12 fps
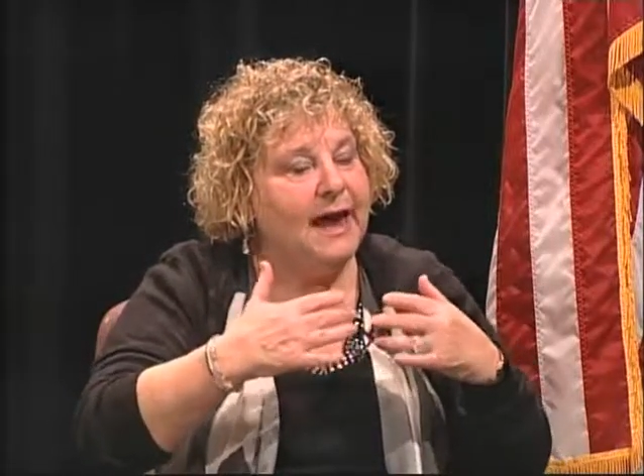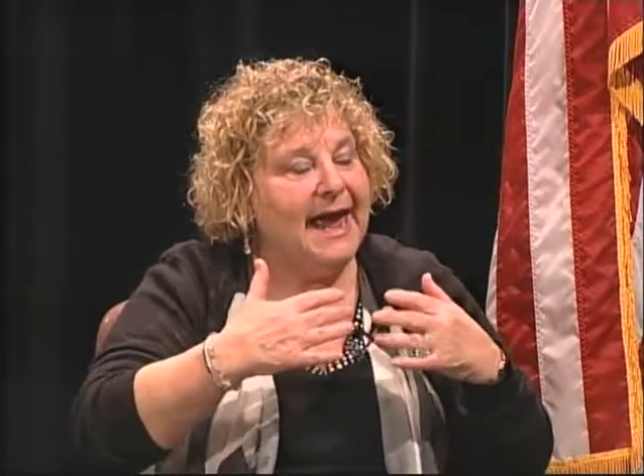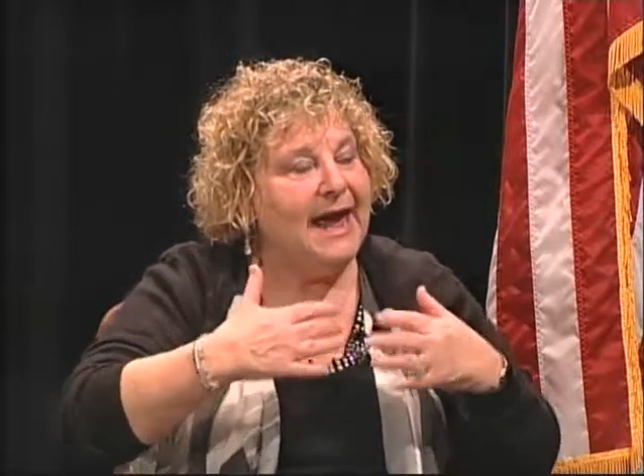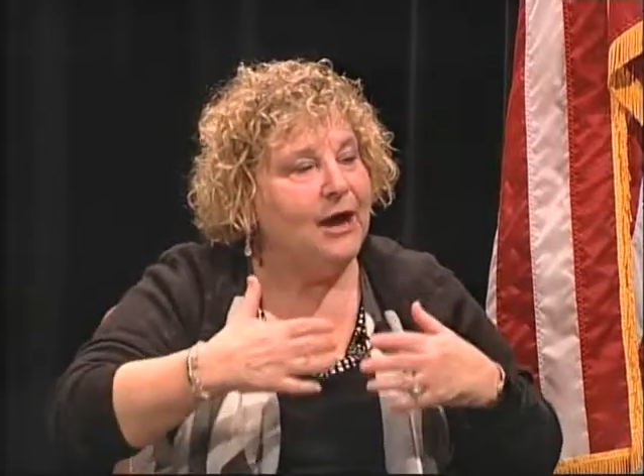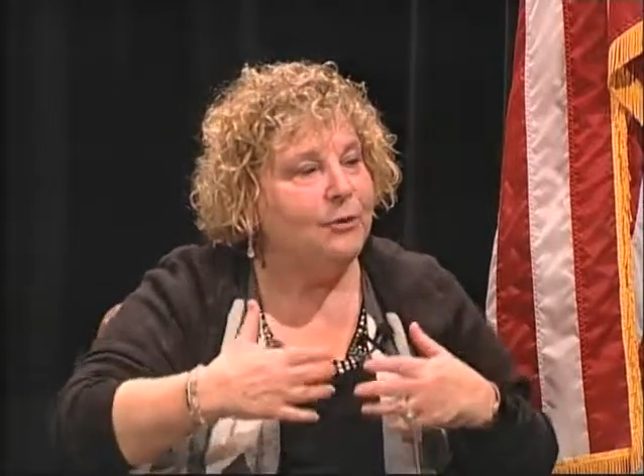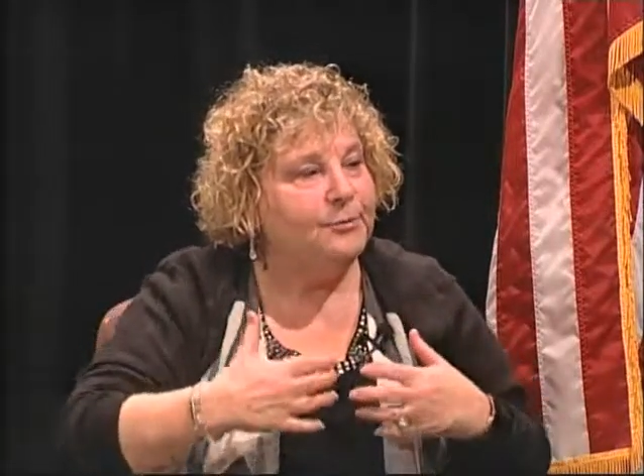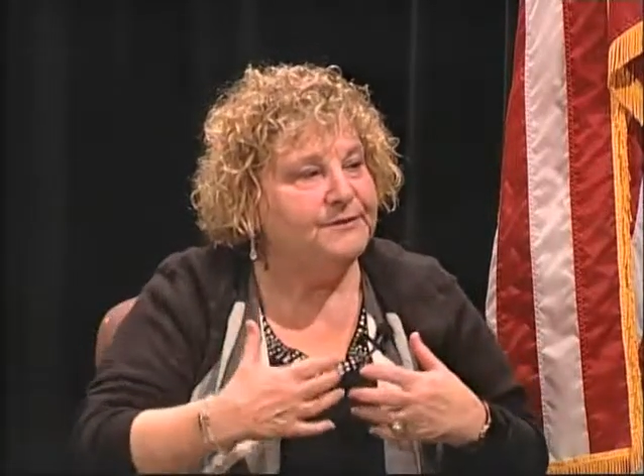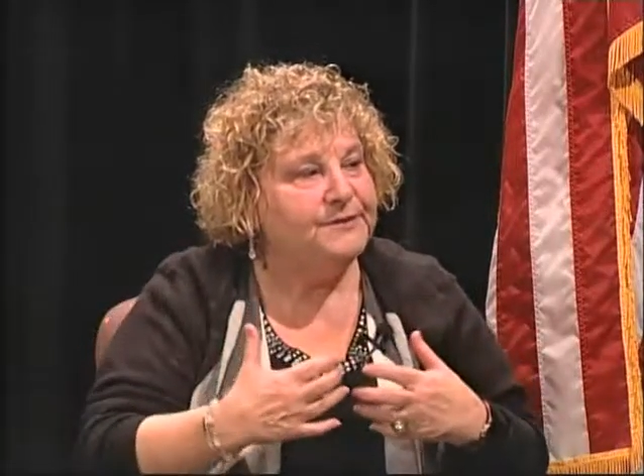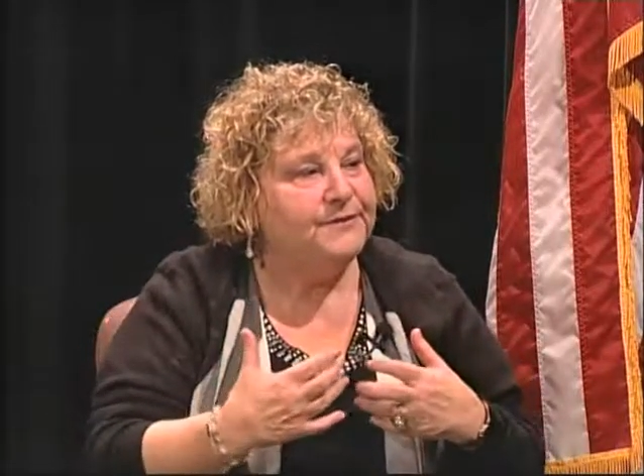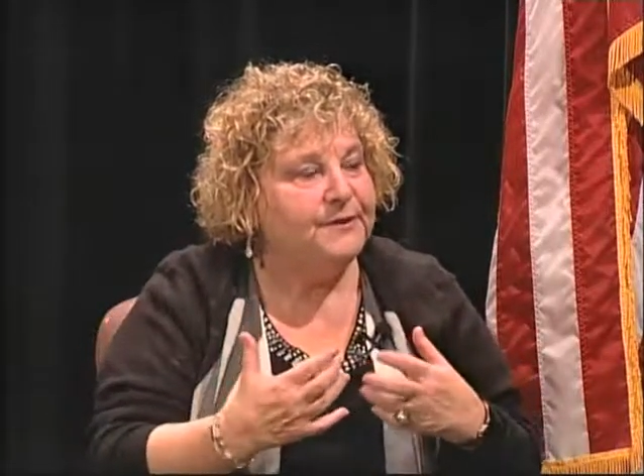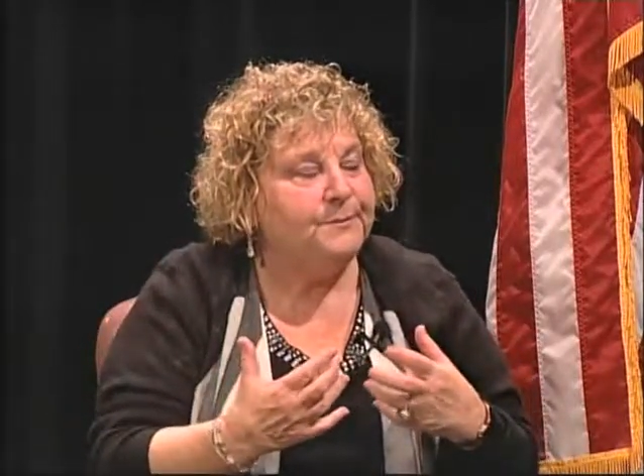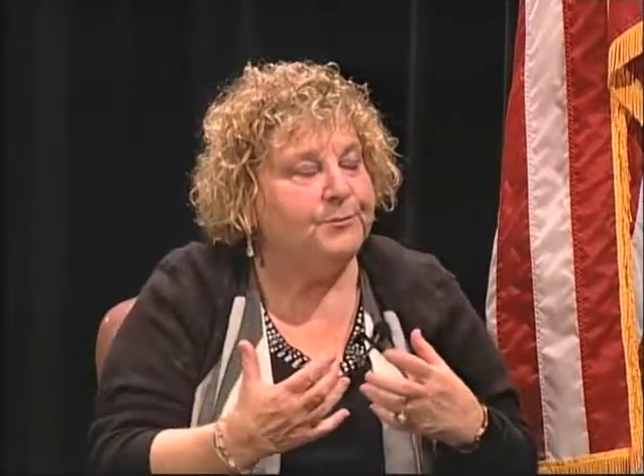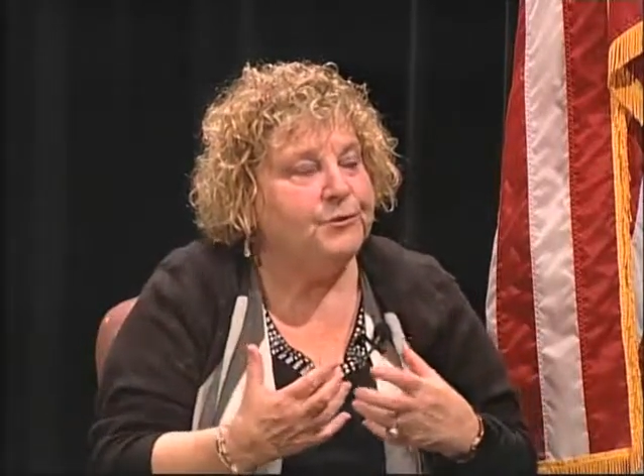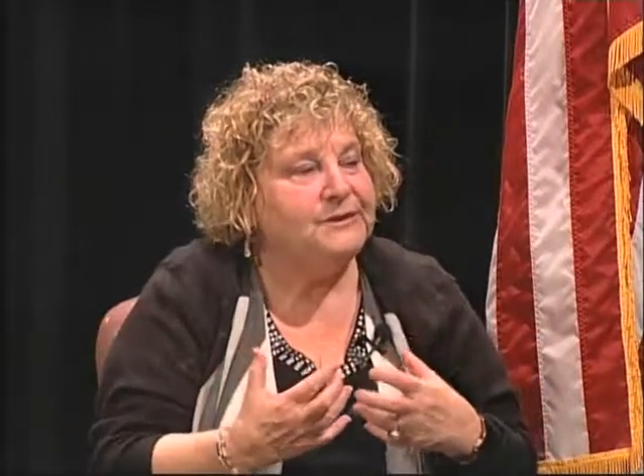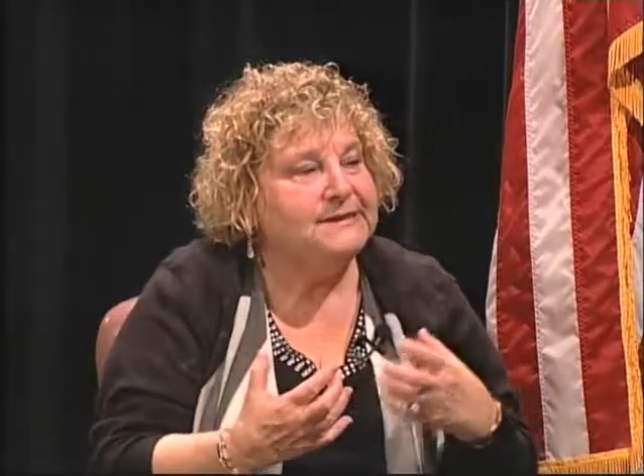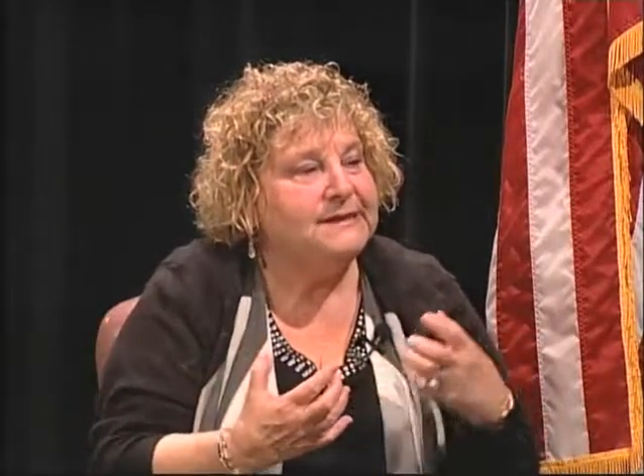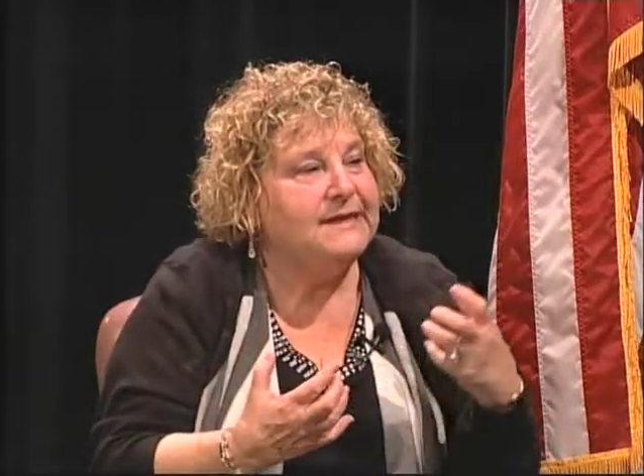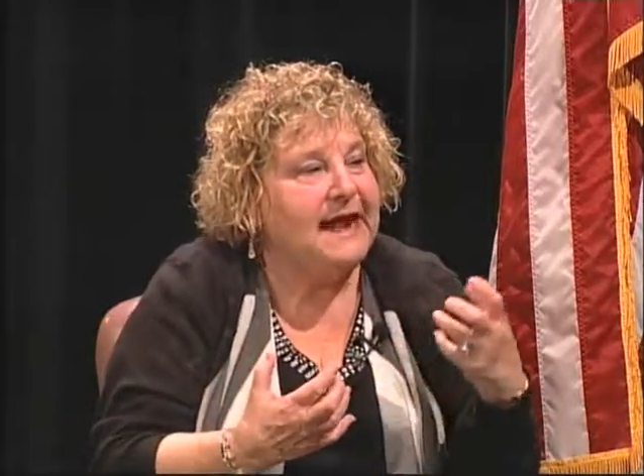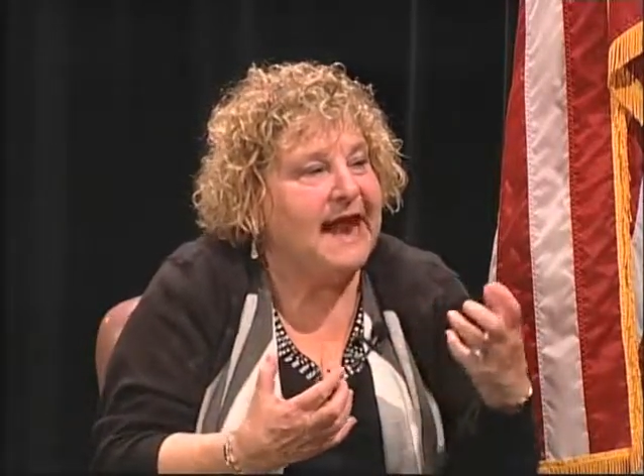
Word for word: helped the person